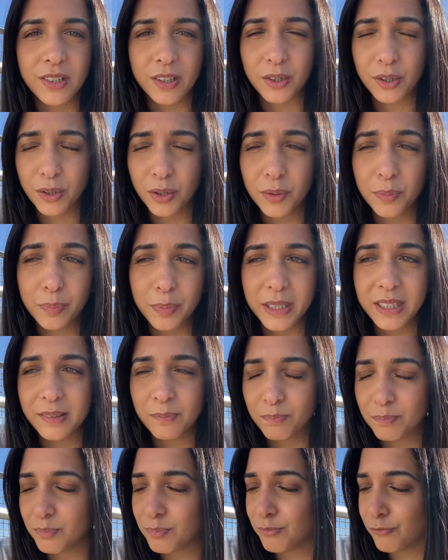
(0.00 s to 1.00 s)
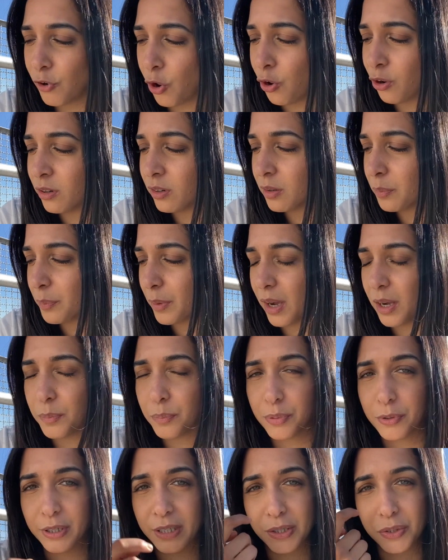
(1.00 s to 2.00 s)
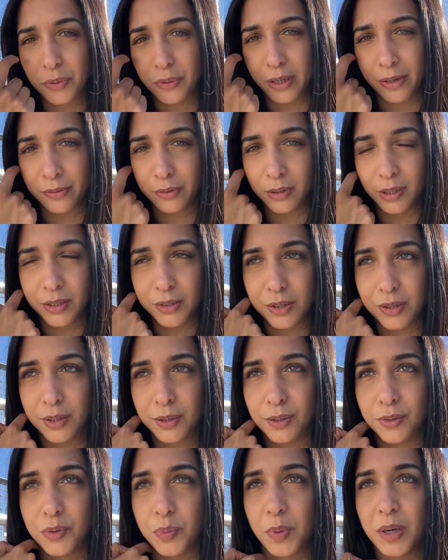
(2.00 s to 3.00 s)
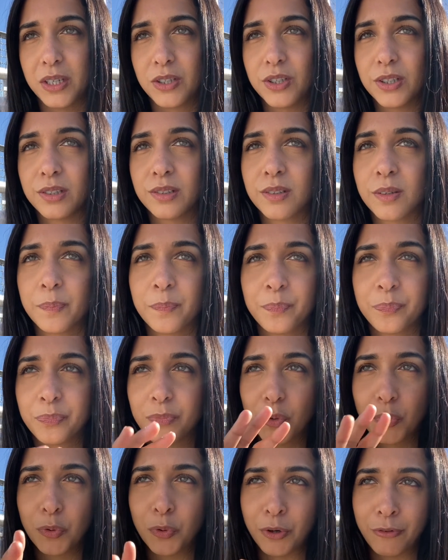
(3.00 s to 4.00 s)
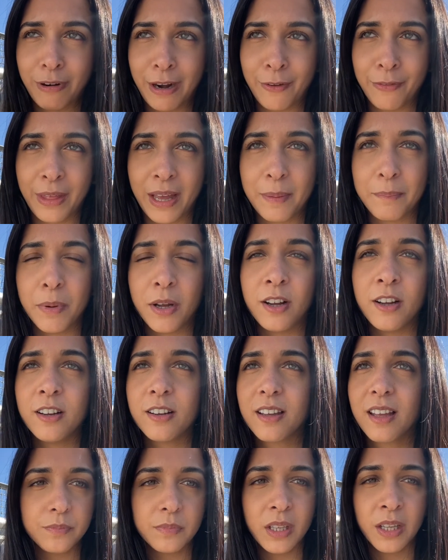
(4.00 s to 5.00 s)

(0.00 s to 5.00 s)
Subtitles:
I could be wrong, but I'm pretty sure they're all under 200 pages or around that mark,